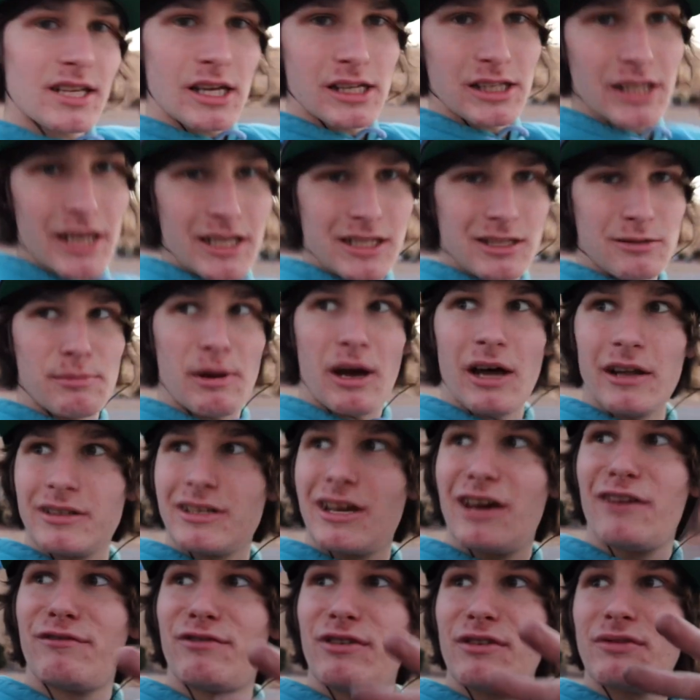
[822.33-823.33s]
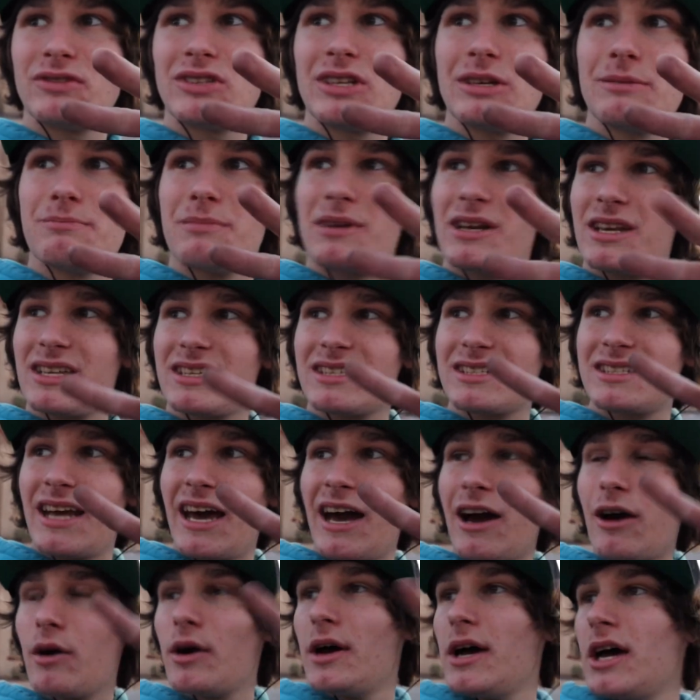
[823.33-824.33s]
sunlight's about 10-15 minutes
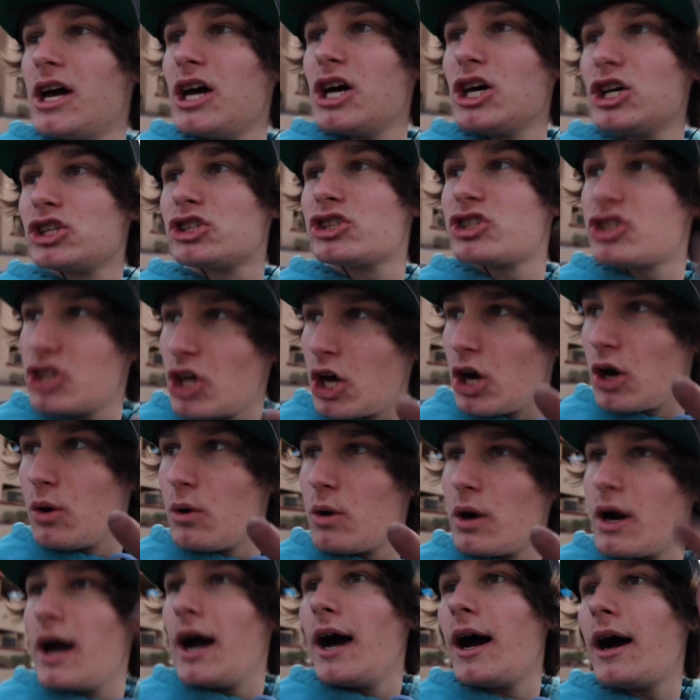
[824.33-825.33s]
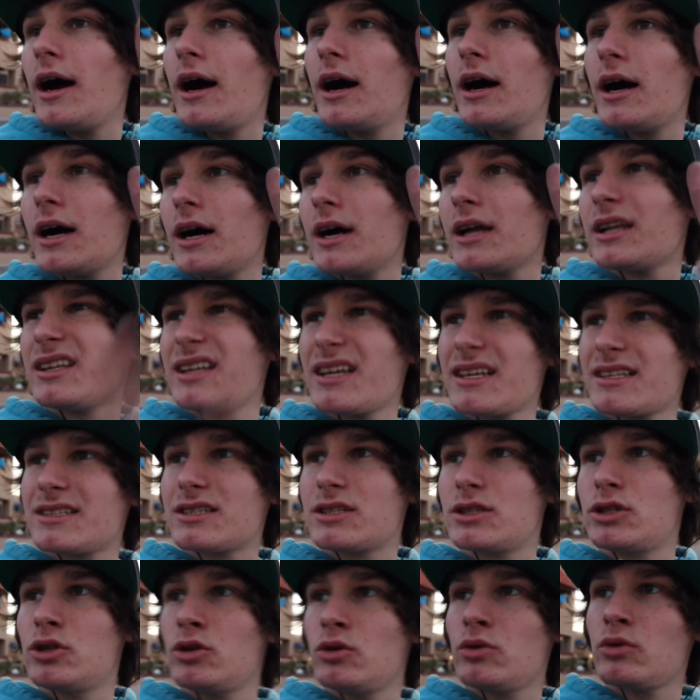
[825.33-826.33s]
now so uh,
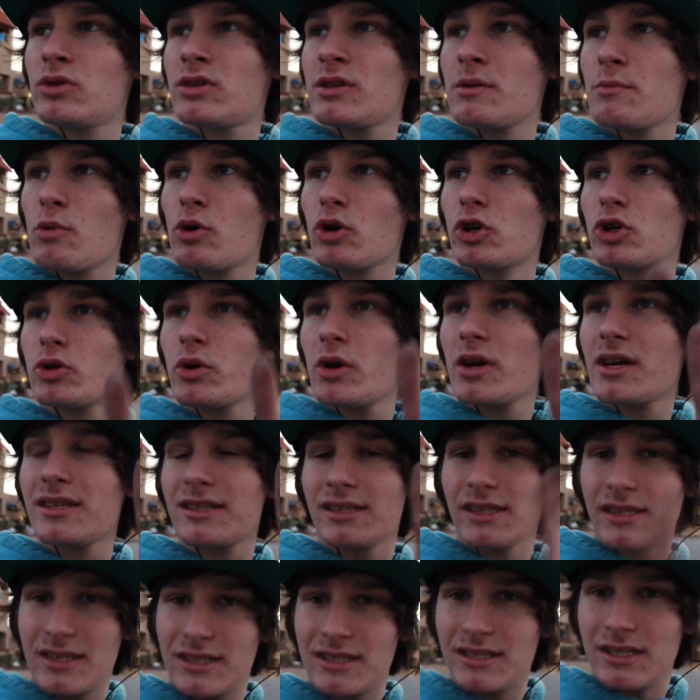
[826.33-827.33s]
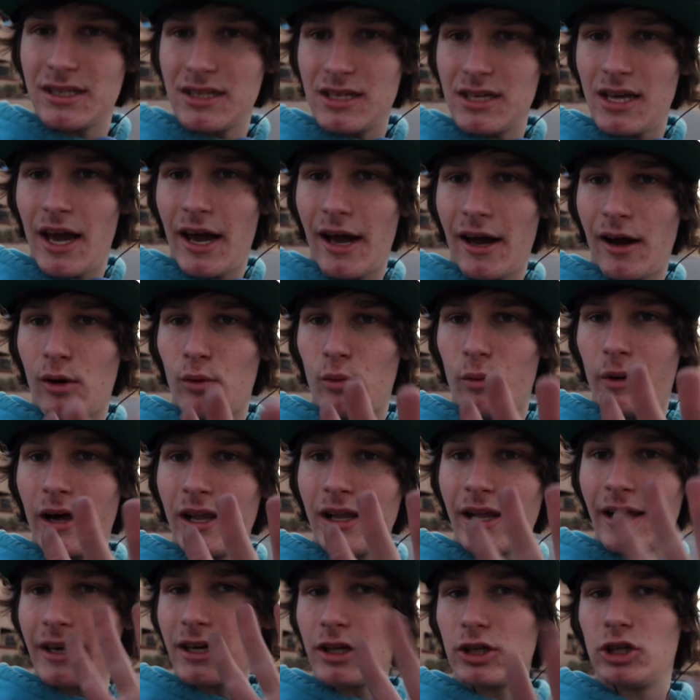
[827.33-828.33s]
let's do some more tricks. Let's see how
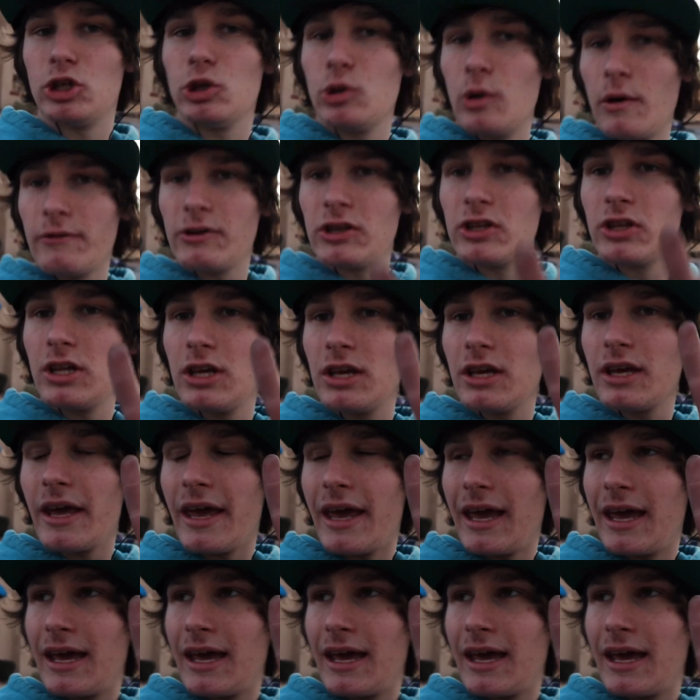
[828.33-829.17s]
well I can do everything.